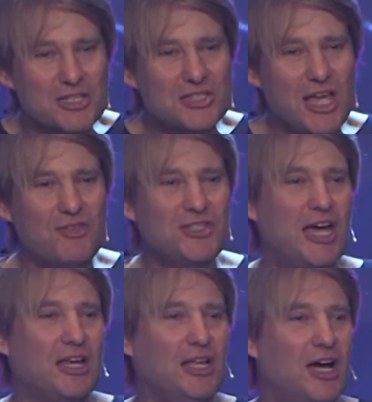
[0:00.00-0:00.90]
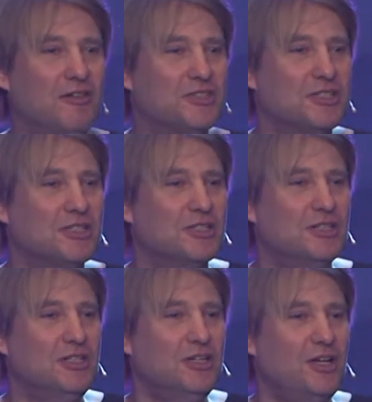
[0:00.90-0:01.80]
of savings he had left,
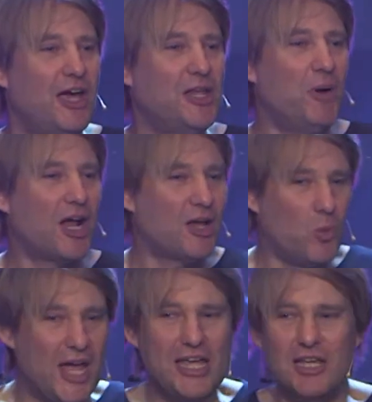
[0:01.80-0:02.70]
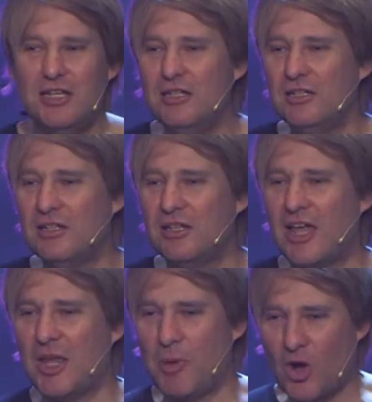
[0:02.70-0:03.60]
and he bought a wagon, and
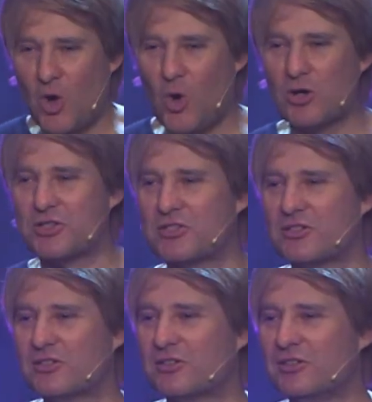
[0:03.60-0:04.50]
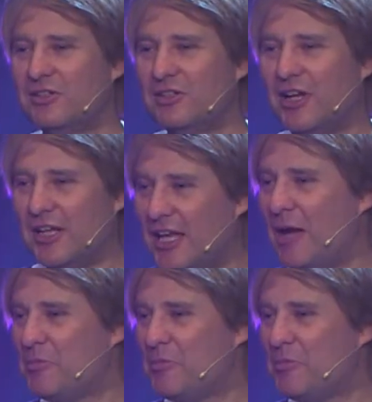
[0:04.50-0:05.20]
he bought a horse. He named